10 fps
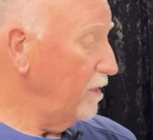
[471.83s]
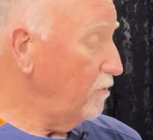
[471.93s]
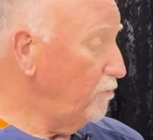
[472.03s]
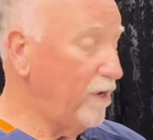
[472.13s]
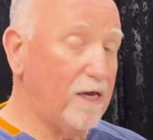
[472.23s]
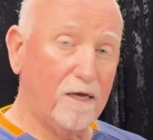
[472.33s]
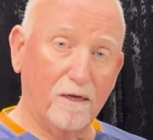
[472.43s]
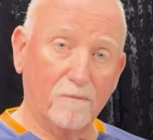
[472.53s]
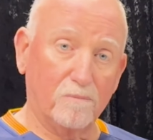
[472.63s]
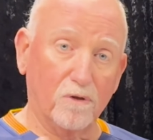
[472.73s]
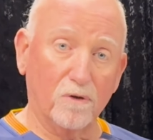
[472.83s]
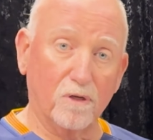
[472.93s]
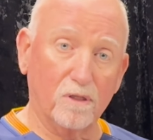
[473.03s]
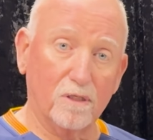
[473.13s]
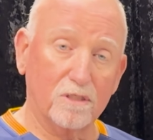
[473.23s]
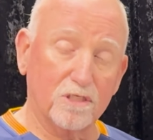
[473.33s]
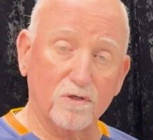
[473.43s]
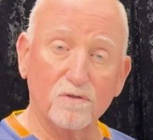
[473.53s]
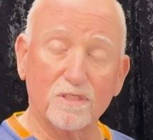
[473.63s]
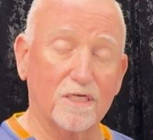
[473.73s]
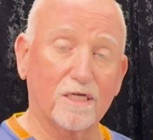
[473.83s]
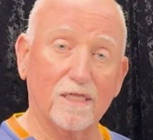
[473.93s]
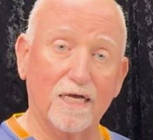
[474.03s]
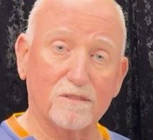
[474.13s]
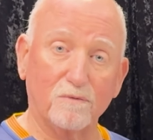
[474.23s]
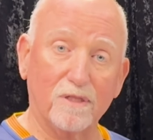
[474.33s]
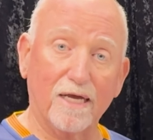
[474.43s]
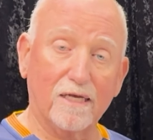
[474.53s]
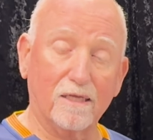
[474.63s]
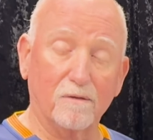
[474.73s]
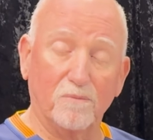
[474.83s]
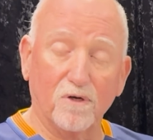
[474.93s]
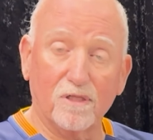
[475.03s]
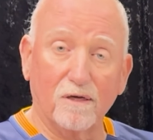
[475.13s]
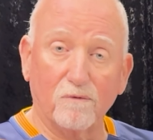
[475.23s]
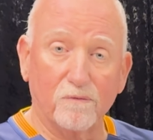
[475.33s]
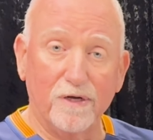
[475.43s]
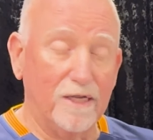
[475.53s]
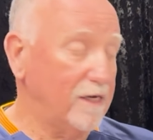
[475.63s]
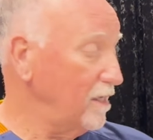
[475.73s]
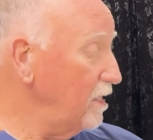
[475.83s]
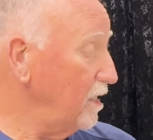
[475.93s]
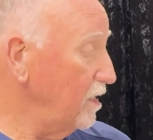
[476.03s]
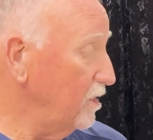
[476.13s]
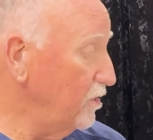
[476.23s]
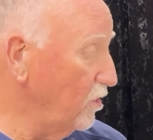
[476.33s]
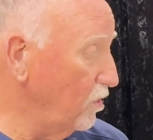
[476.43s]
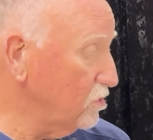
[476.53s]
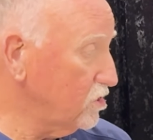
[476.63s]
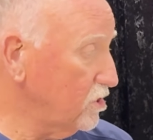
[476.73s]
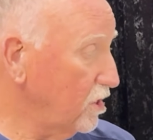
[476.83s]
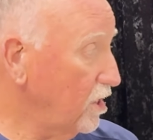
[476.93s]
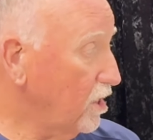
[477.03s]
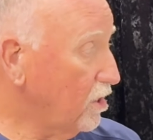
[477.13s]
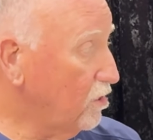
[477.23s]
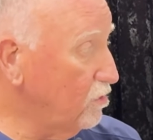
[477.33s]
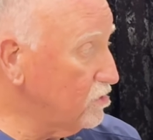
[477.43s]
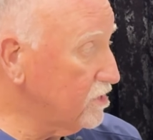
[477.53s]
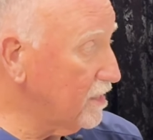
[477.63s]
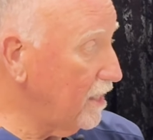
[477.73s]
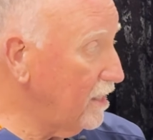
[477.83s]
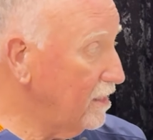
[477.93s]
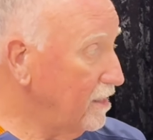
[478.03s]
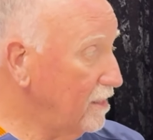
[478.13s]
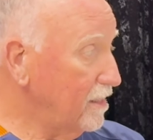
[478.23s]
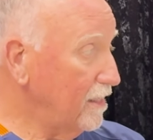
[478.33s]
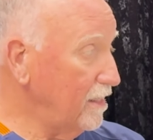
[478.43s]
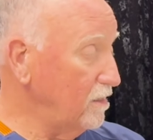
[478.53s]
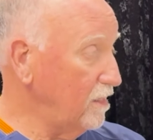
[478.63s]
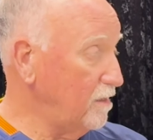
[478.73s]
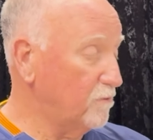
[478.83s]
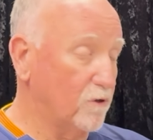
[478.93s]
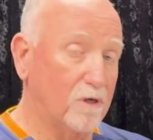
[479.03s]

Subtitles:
We, plural, students in a class, we like the book that we're reading. Nos gusta el libro.